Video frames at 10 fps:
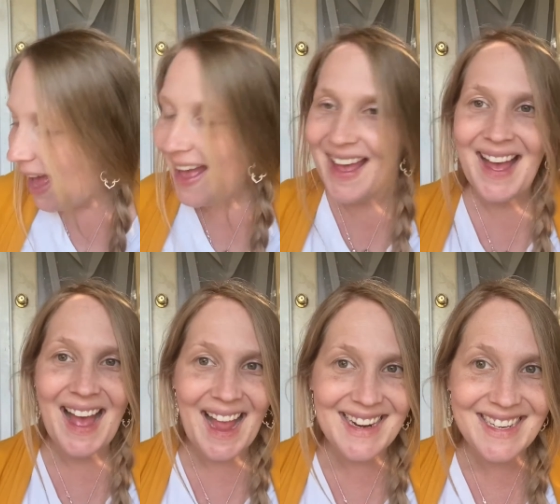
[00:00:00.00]

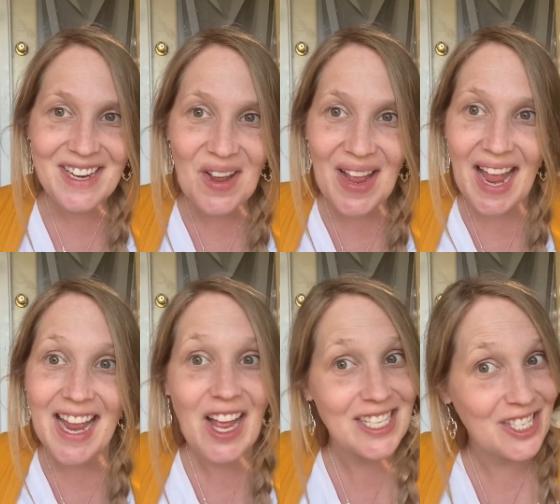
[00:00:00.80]

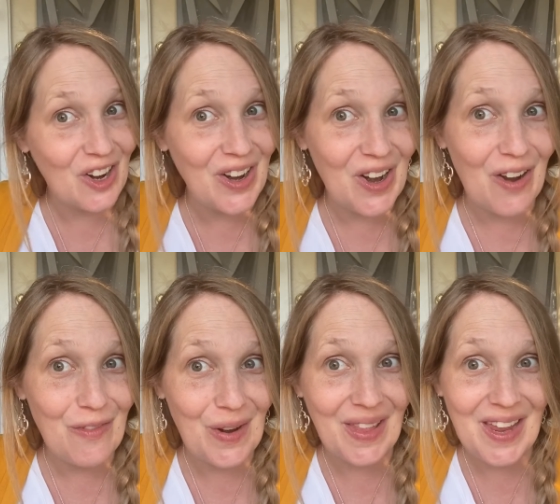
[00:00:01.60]
I got started
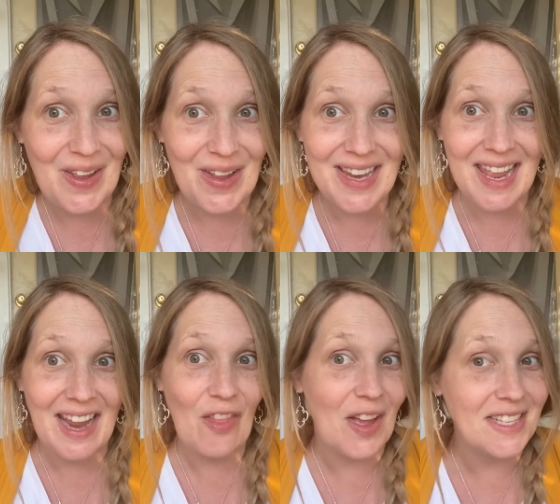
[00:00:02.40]
off really good,
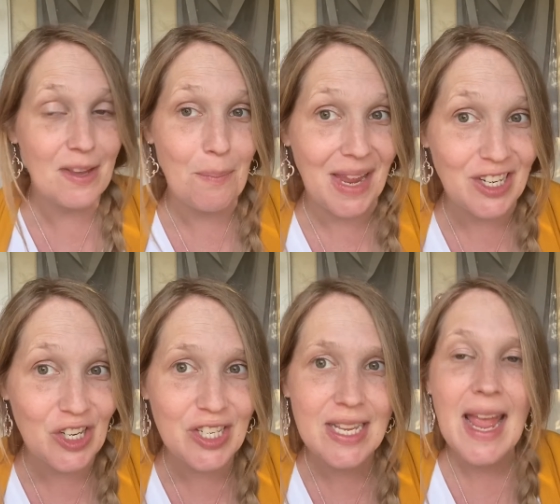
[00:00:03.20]
getting lots of
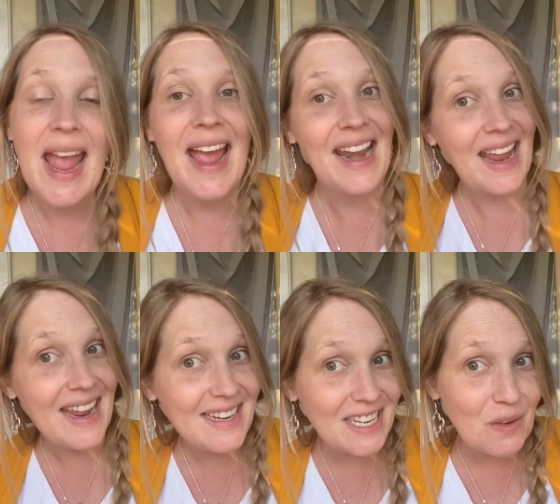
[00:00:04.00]
pictures, and I
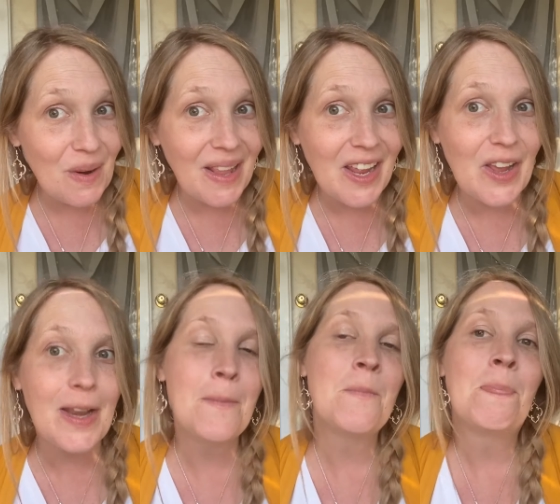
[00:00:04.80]
ended really
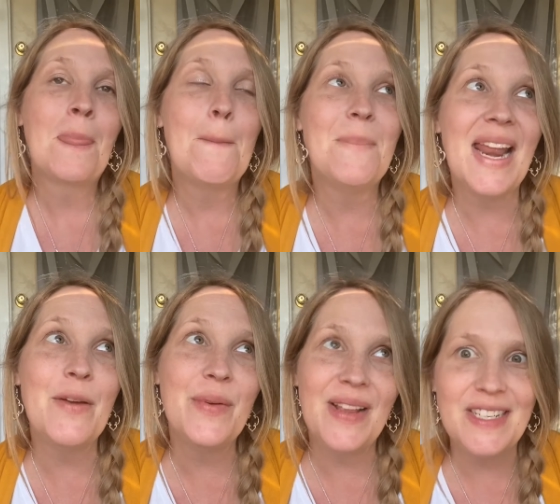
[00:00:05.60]
good, but I
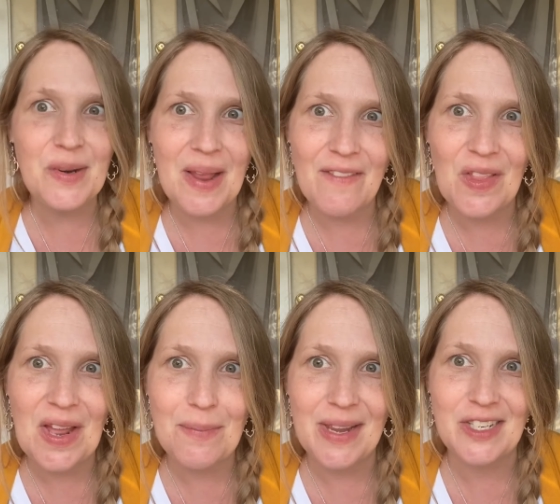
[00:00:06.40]
really don't have a
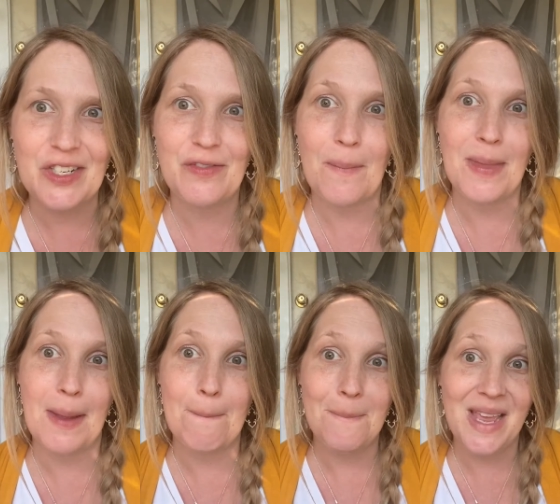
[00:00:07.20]
lot of pictures from
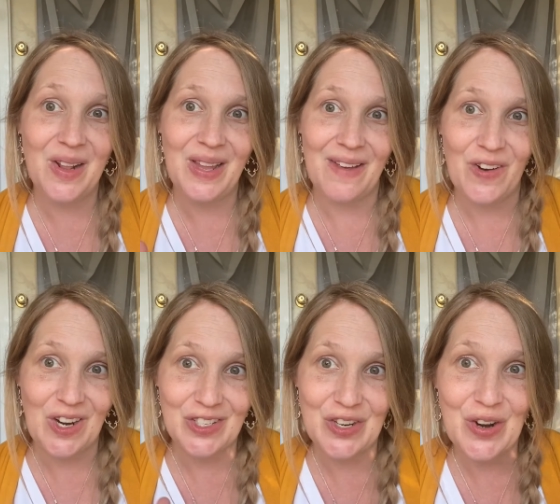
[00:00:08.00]
the middle of
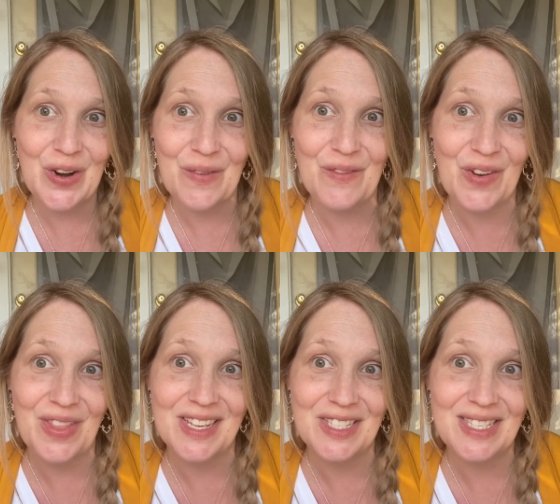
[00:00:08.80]
our term for
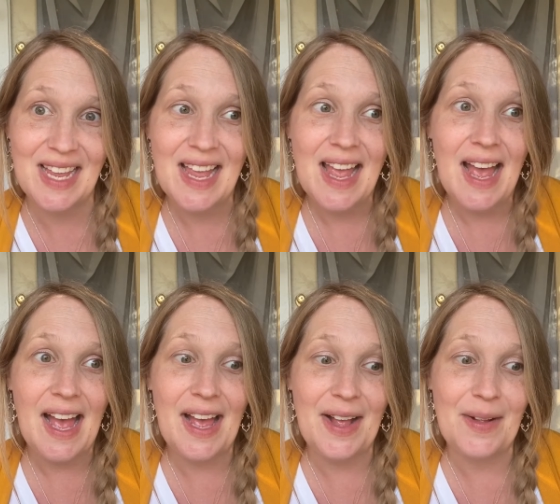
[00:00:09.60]
this
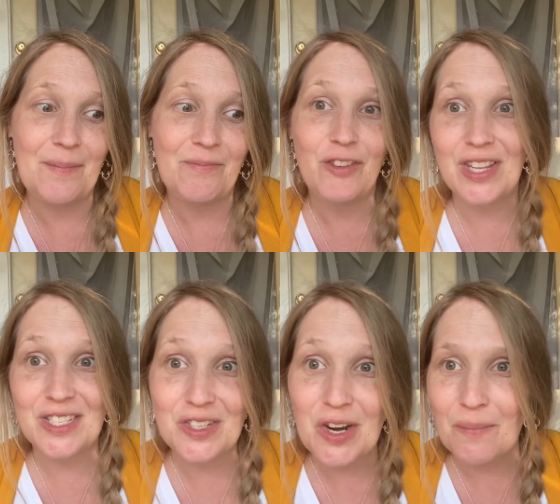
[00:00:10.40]

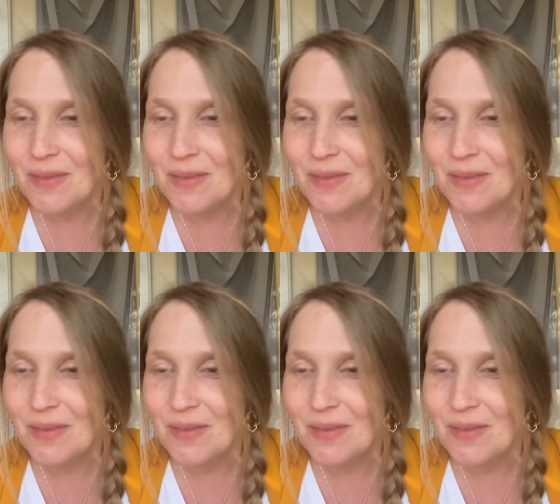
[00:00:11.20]
term.